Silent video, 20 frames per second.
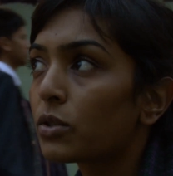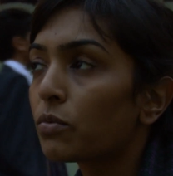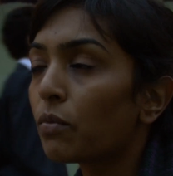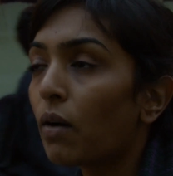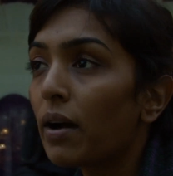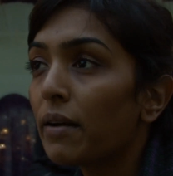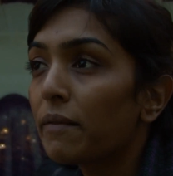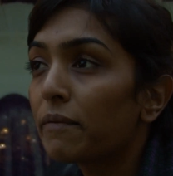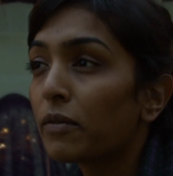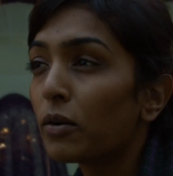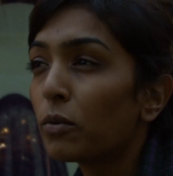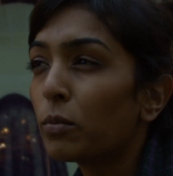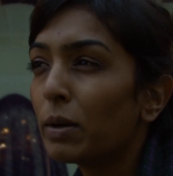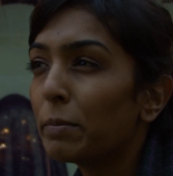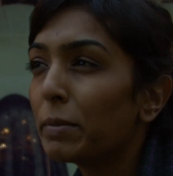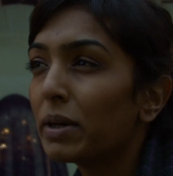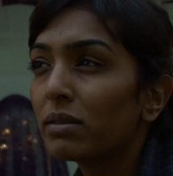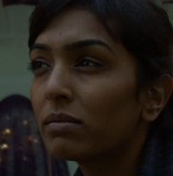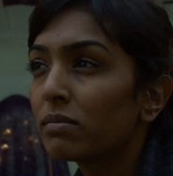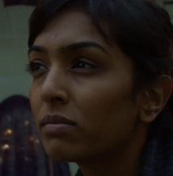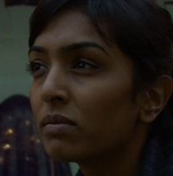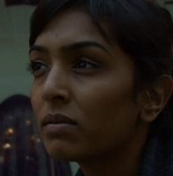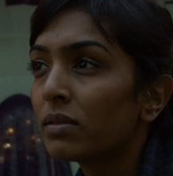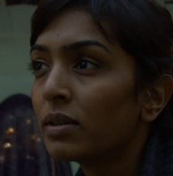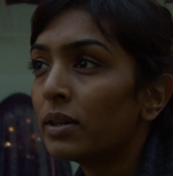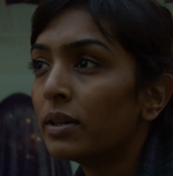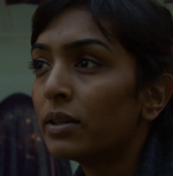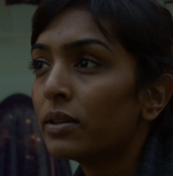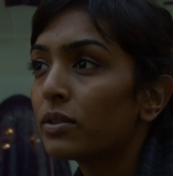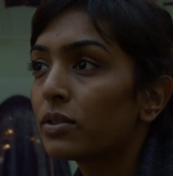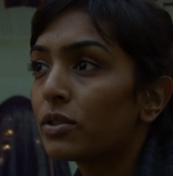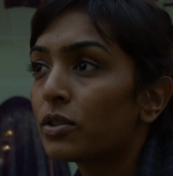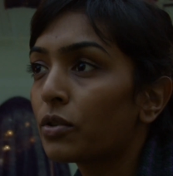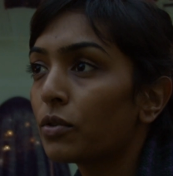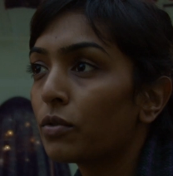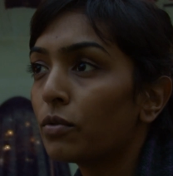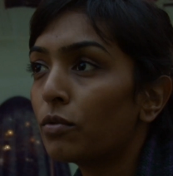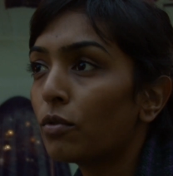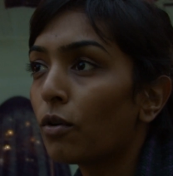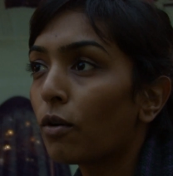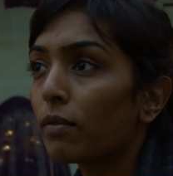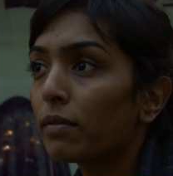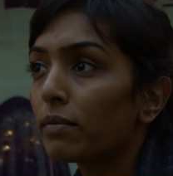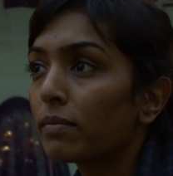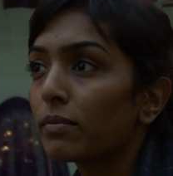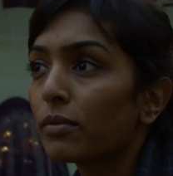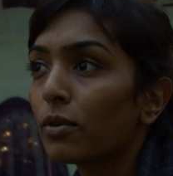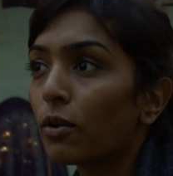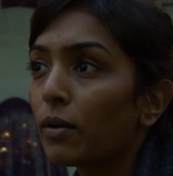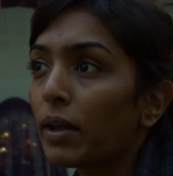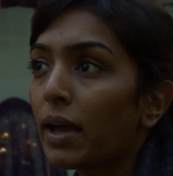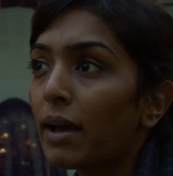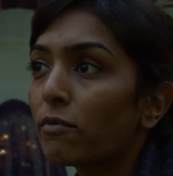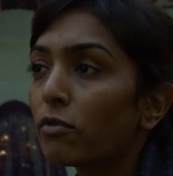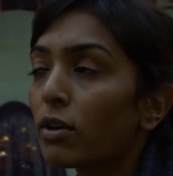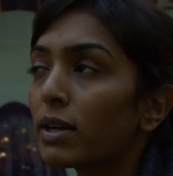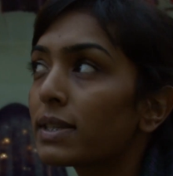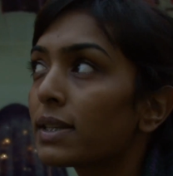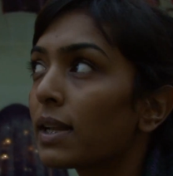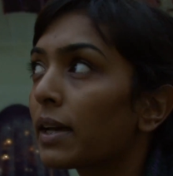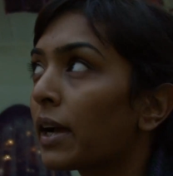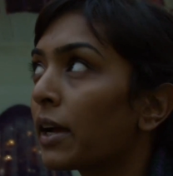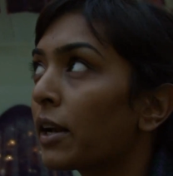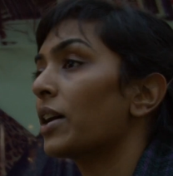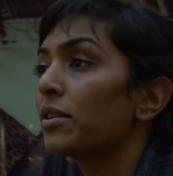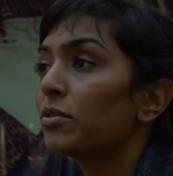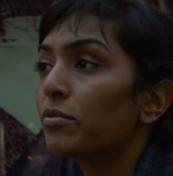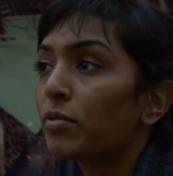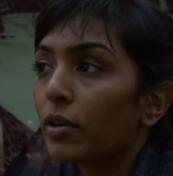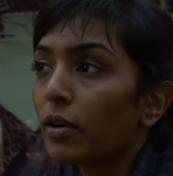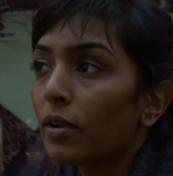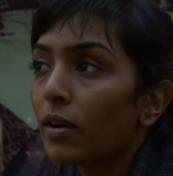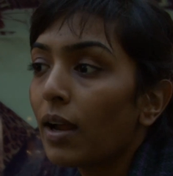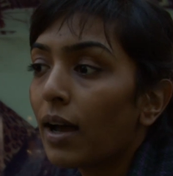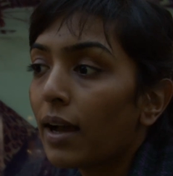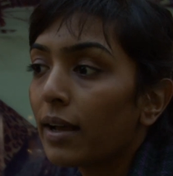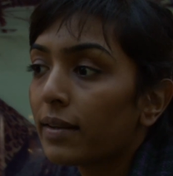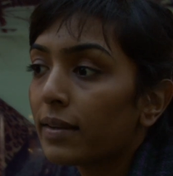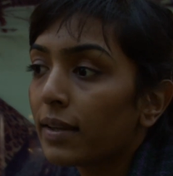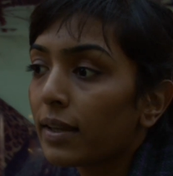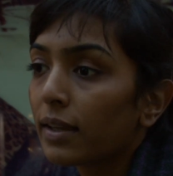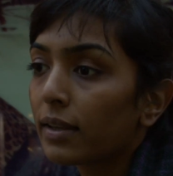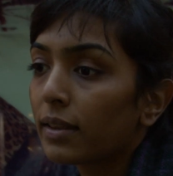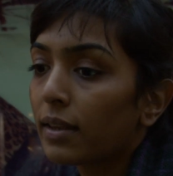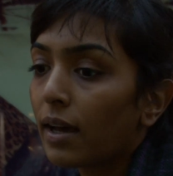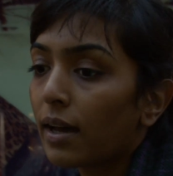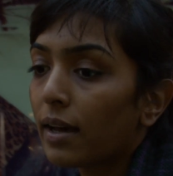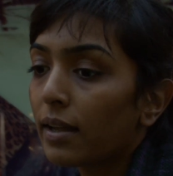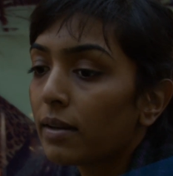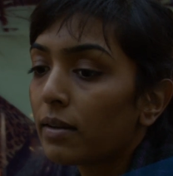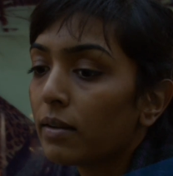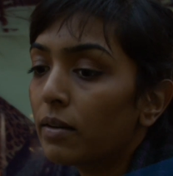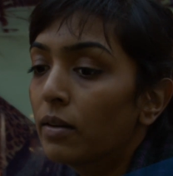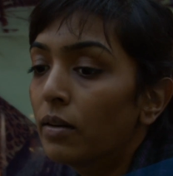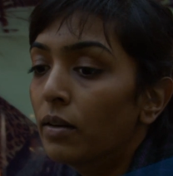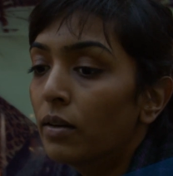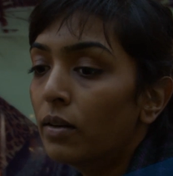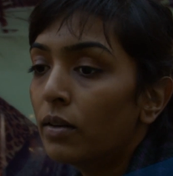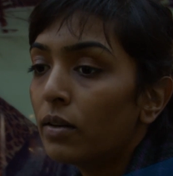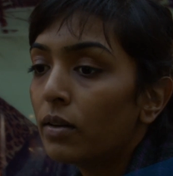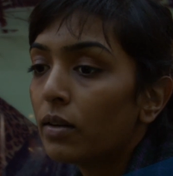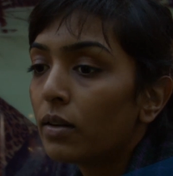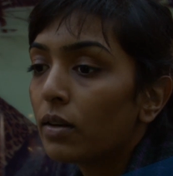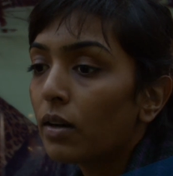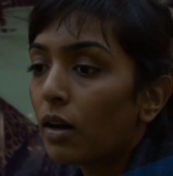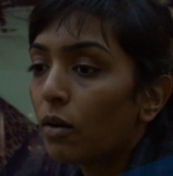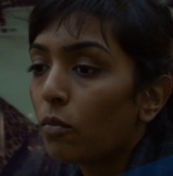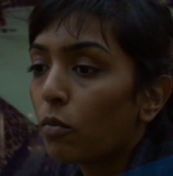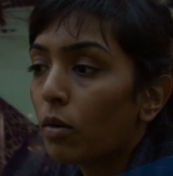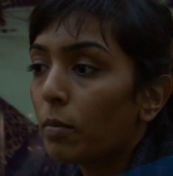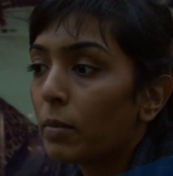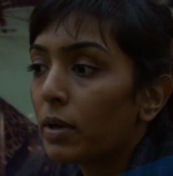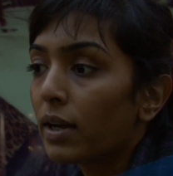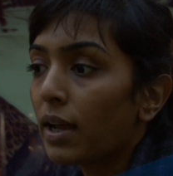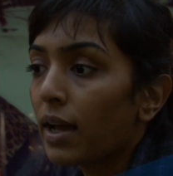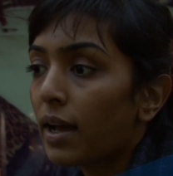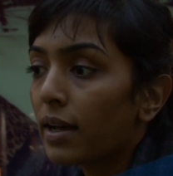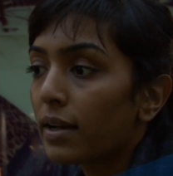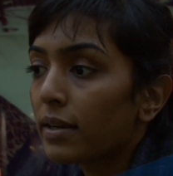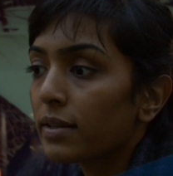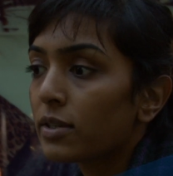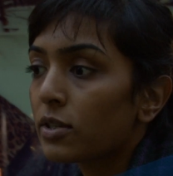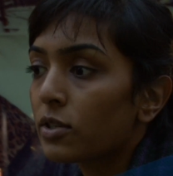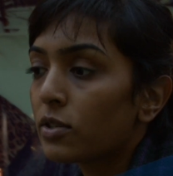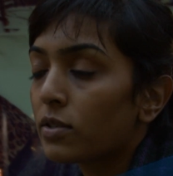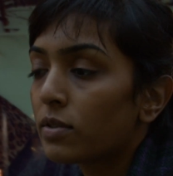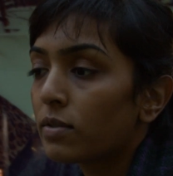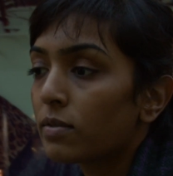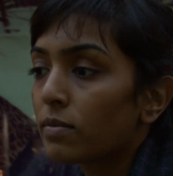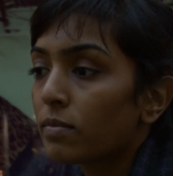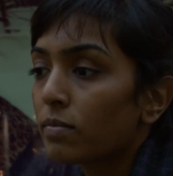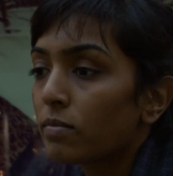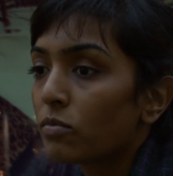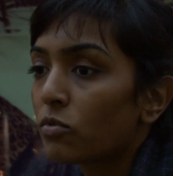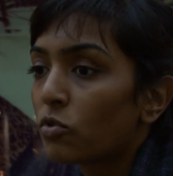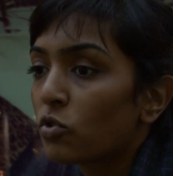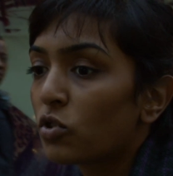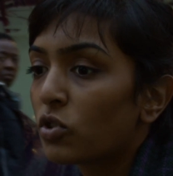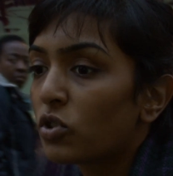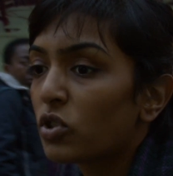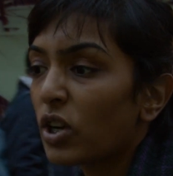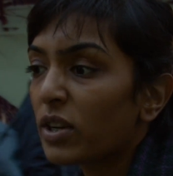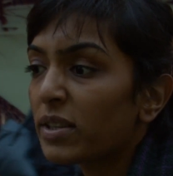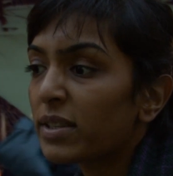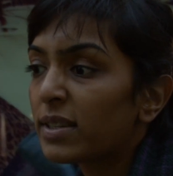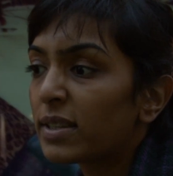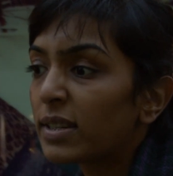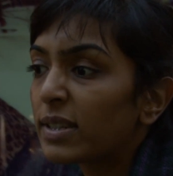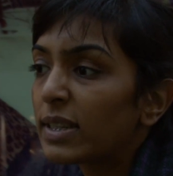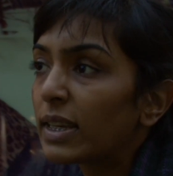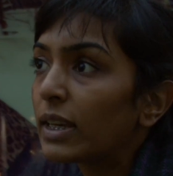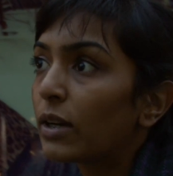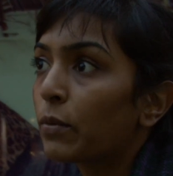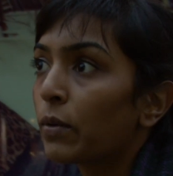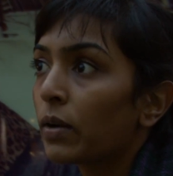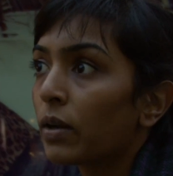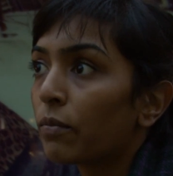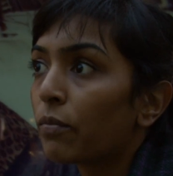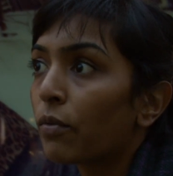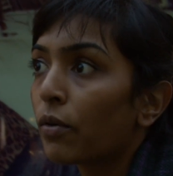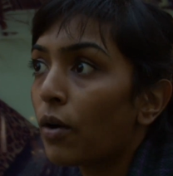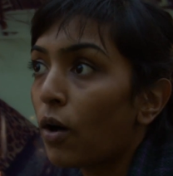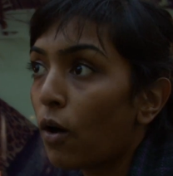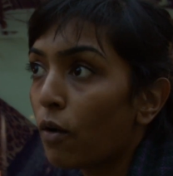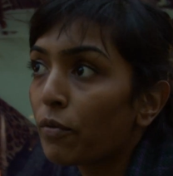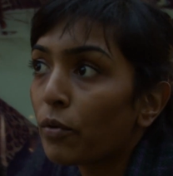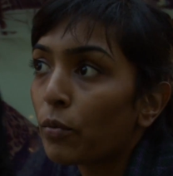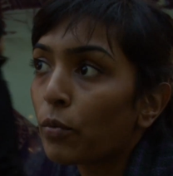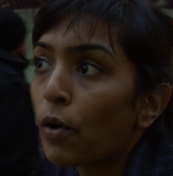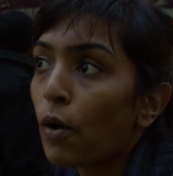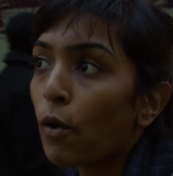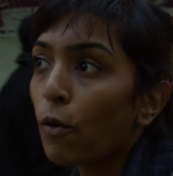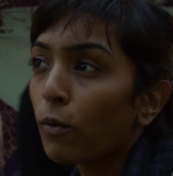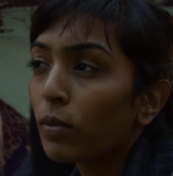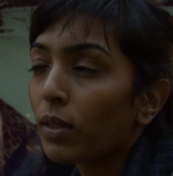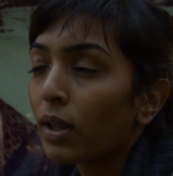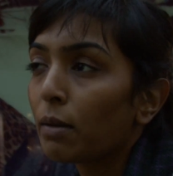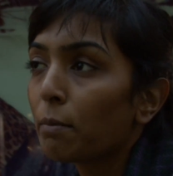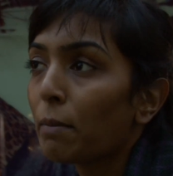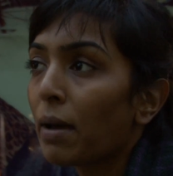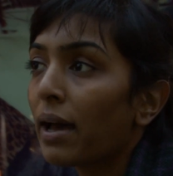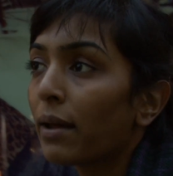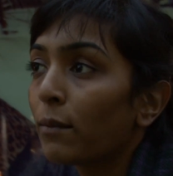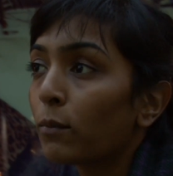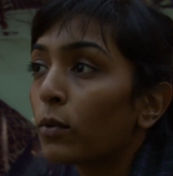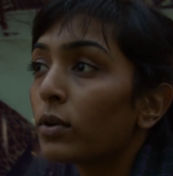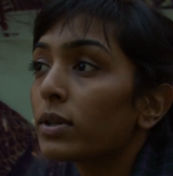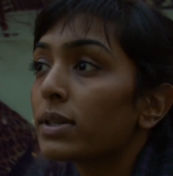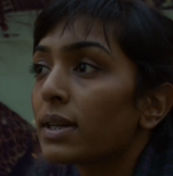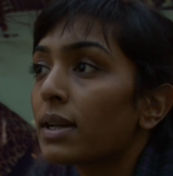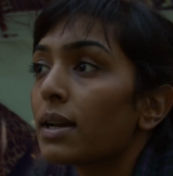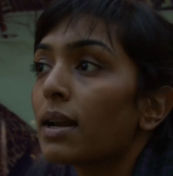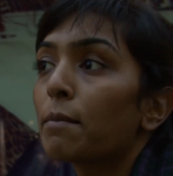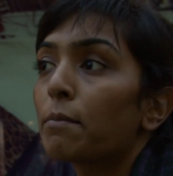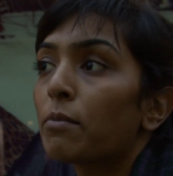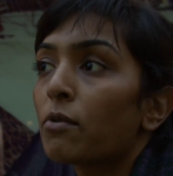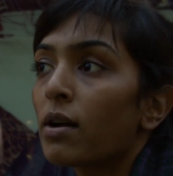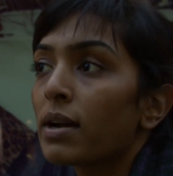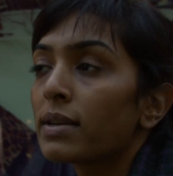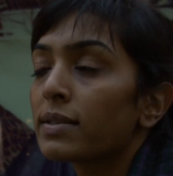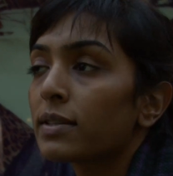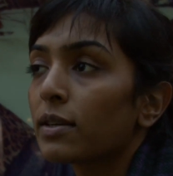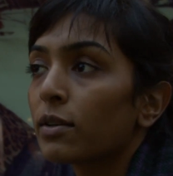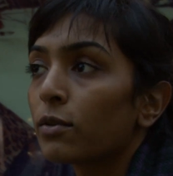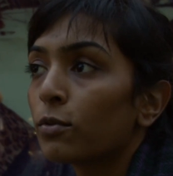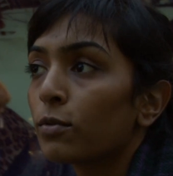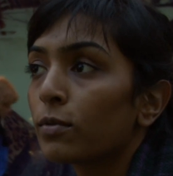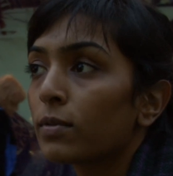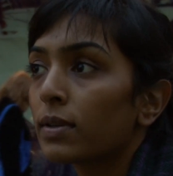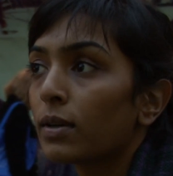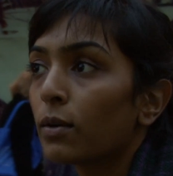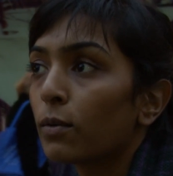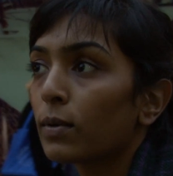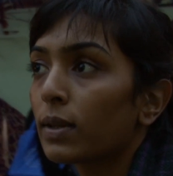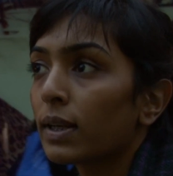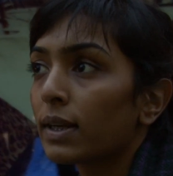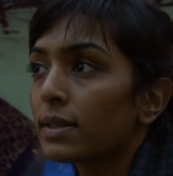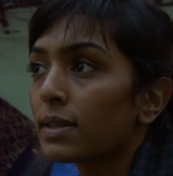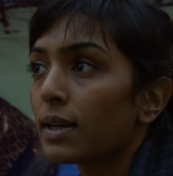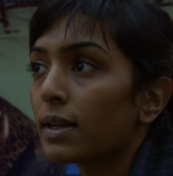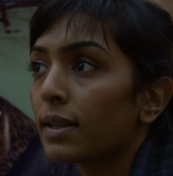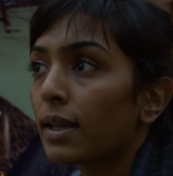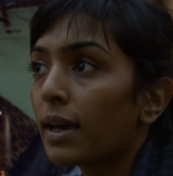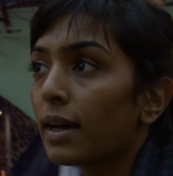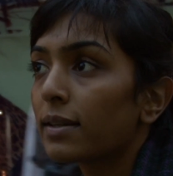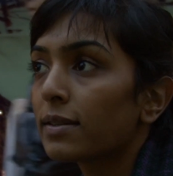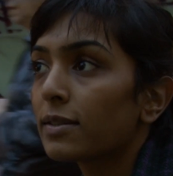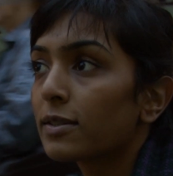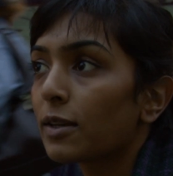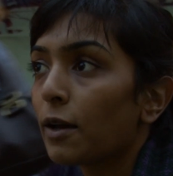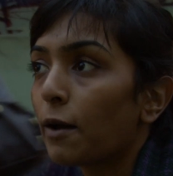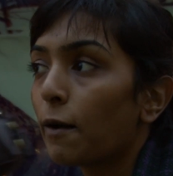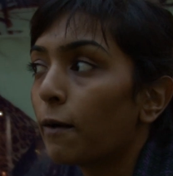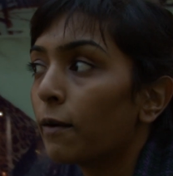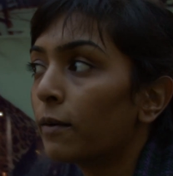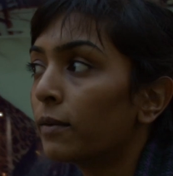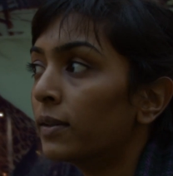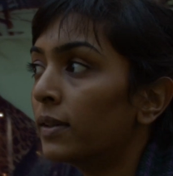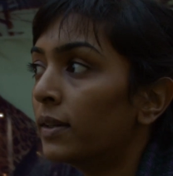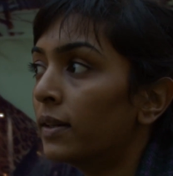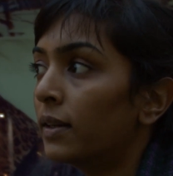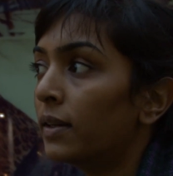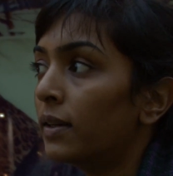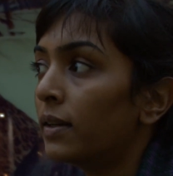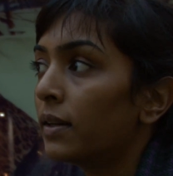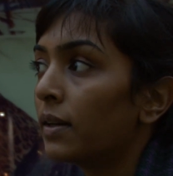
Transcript: it's right for women to not have rights. In general, I think that a woman has just as equal of a role than a man would in an uprising or things like that. So